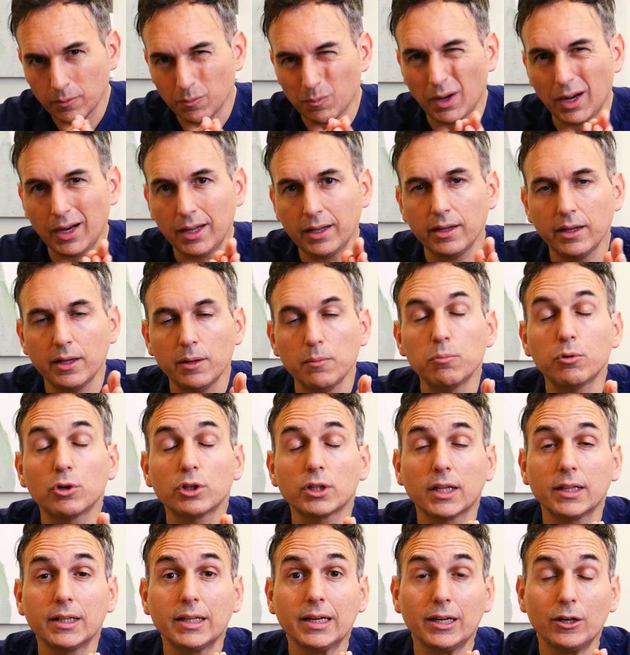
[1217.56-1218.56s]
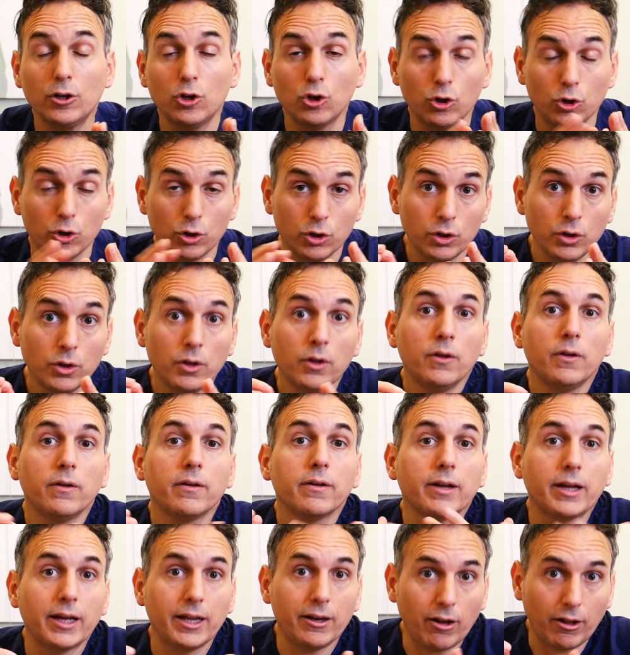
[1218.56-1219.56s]
Okay, it's important
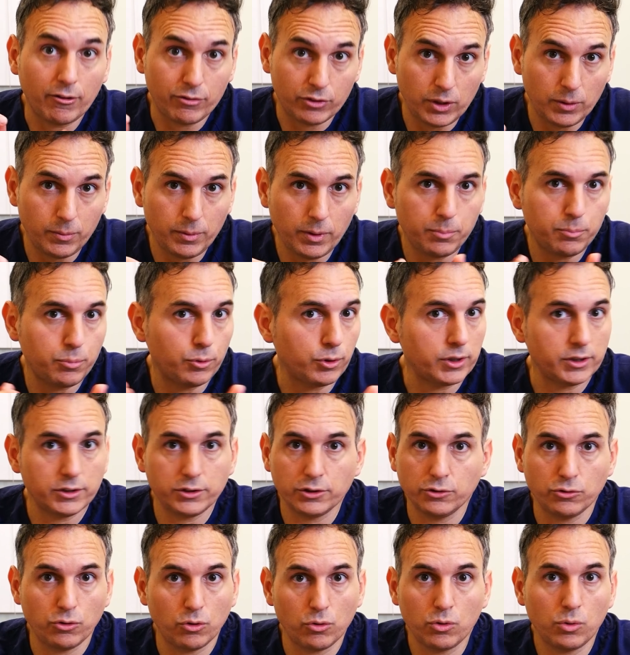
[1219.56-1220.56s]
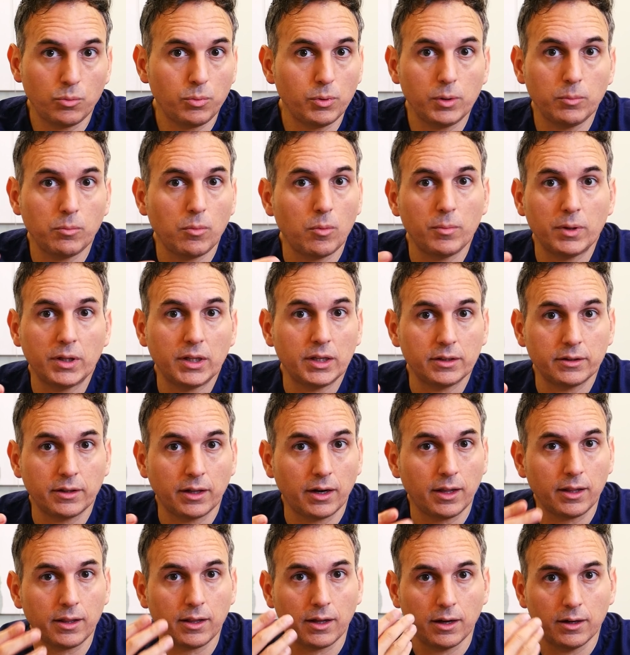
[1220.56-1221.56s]
that you activate it, because if you don't,
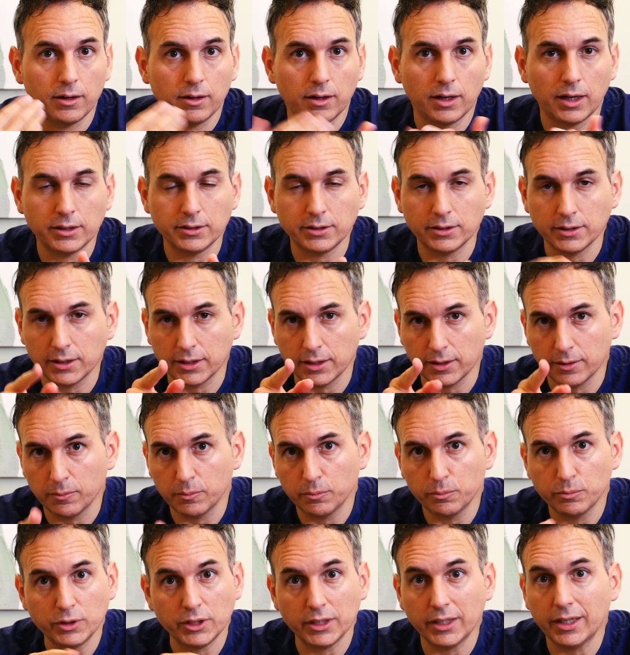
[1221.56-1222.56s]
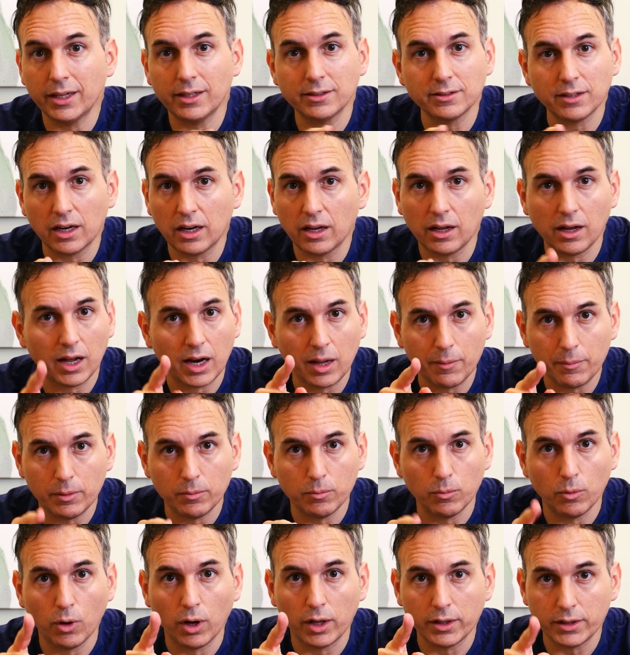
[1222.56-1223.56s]
we can't send you anything. So if you want
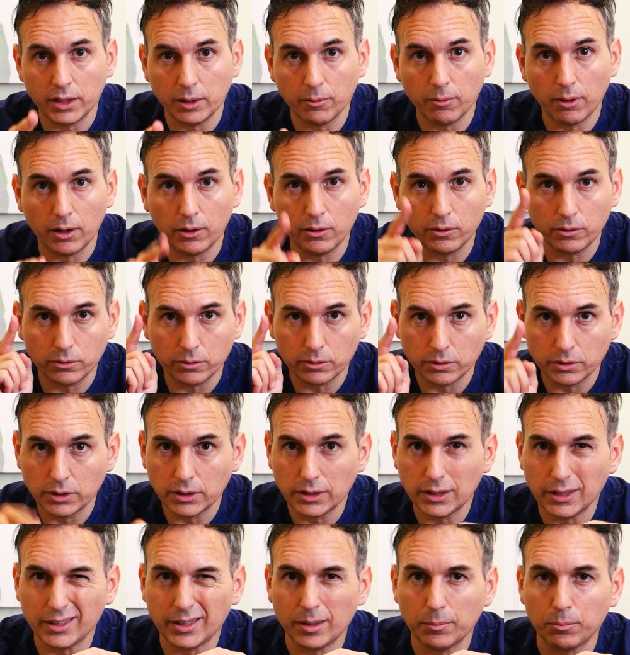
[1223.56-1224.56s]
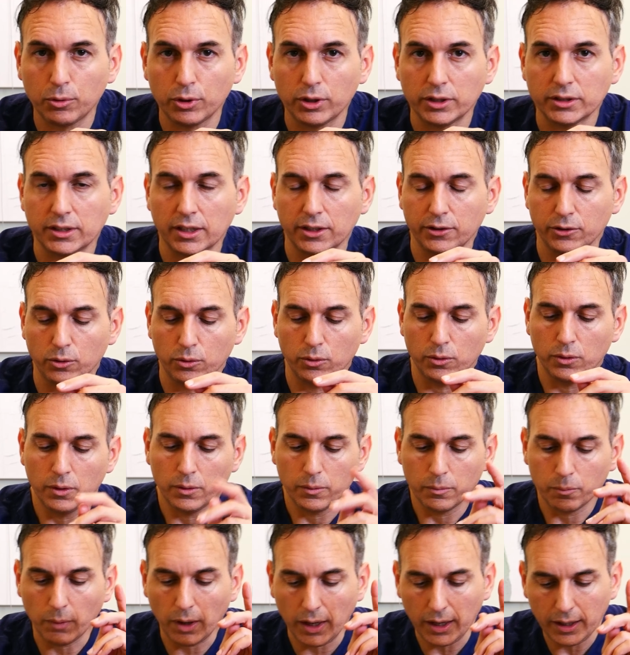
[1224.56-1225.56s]
to activate it right now and get in there. Okay,
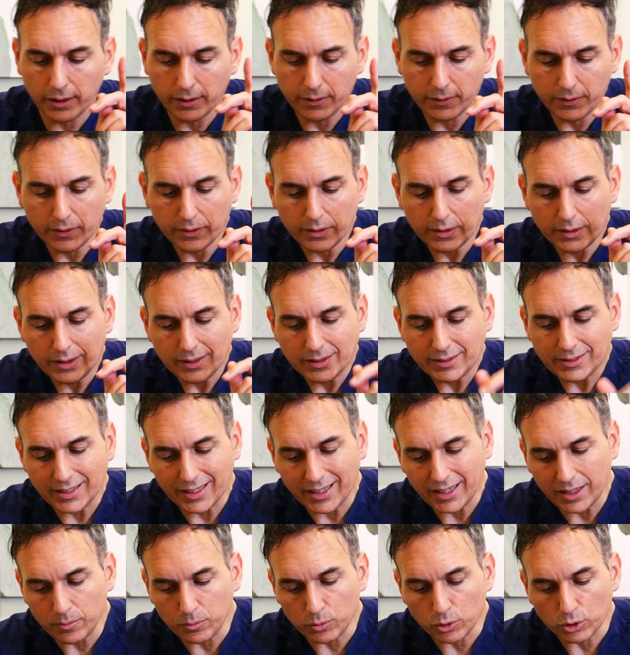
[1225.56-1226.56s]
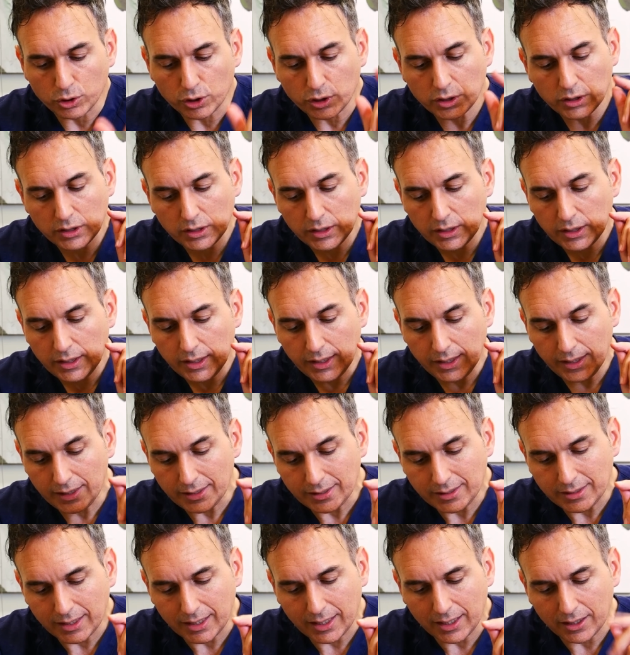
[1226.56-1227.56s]
so we go on.
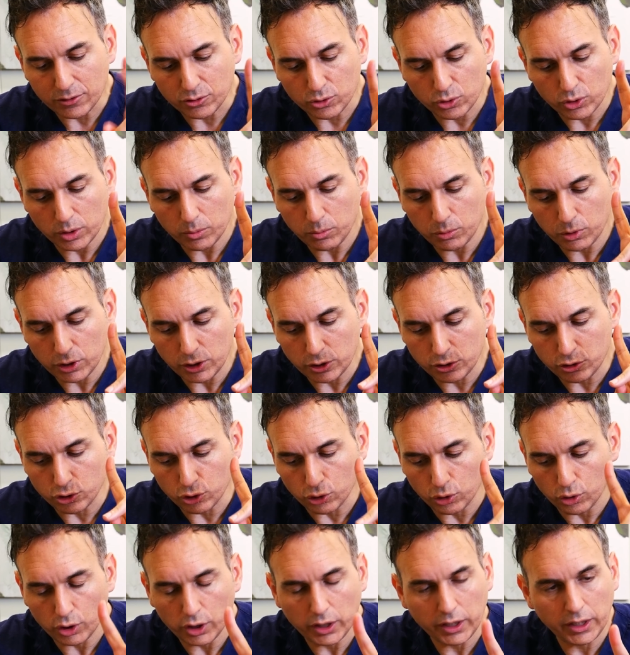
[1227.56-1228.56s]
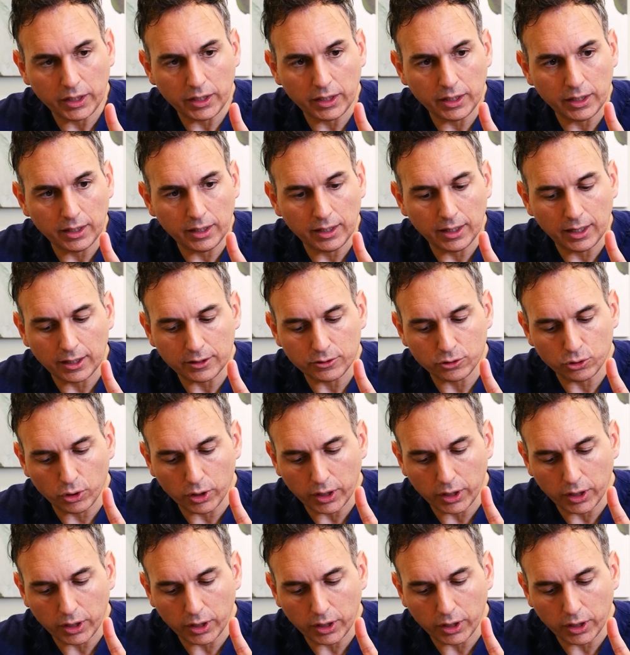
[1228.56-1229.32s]
In this case, we said the ears, okay?